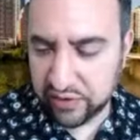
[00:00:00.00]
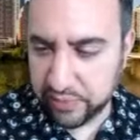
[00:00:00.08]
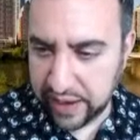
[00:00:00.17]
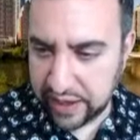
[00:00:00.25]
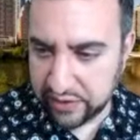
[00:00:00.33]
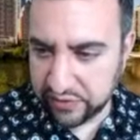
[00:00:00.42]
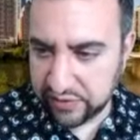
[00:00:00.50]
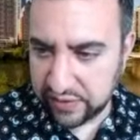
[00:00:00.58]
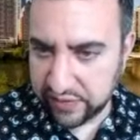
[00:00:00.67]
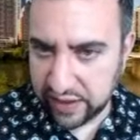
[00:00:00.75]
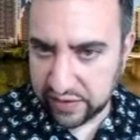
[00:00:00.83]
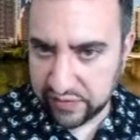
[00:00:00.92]
this page and see
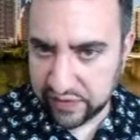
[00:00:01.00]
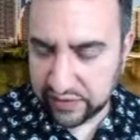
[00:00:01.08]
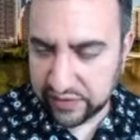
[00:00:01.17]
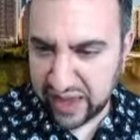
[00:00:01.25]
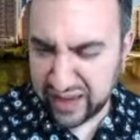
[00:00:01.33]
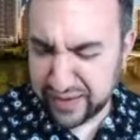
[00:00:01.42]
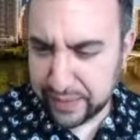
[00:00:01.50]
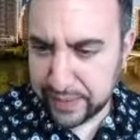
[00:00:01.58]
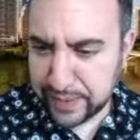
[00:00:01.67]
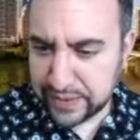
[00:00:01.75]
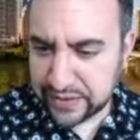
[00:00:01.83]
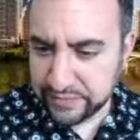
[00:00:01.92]
if I can fix that.
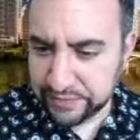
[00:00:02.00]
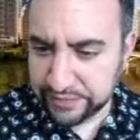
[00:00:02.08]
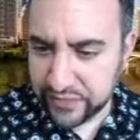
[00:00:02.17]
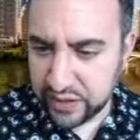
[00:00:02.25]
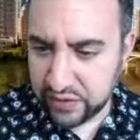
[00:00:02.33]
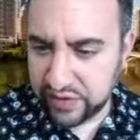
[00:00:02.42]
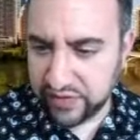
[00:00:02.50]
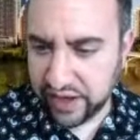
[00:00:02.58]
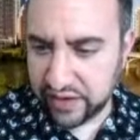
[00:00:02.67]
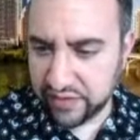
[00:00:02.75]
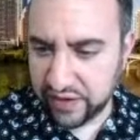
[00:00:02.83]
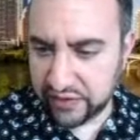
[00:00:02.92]
Let's see if I
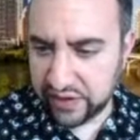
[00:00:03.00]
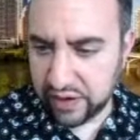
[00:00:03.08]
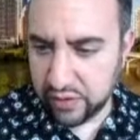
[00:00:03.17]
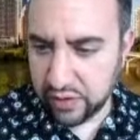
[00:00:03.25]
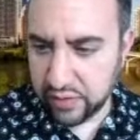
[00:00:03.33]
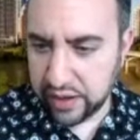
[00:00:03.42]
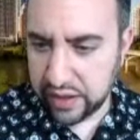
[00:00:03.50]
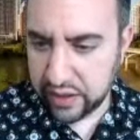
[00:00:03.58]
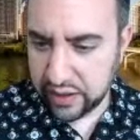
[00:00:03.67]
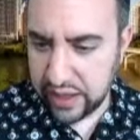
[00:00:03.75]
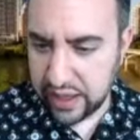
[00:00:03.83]
can fix that real quick.